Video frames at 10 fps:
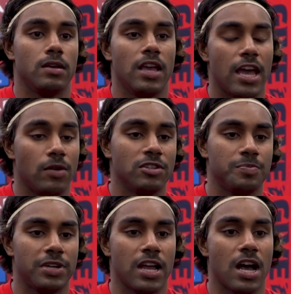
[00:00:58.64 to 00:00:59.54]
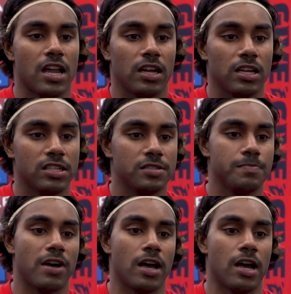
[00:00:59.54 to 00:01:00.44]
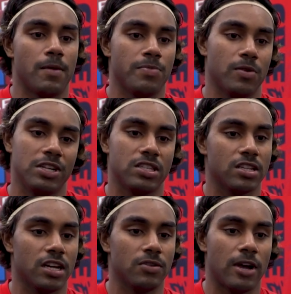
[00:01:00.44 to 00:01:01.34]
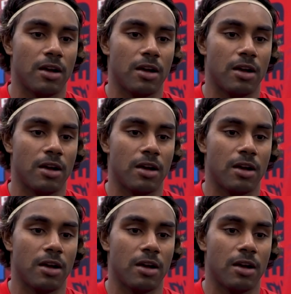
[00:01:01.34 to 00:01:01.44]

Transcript: Yeah, it was pretty hard, I guess, but we just stuck to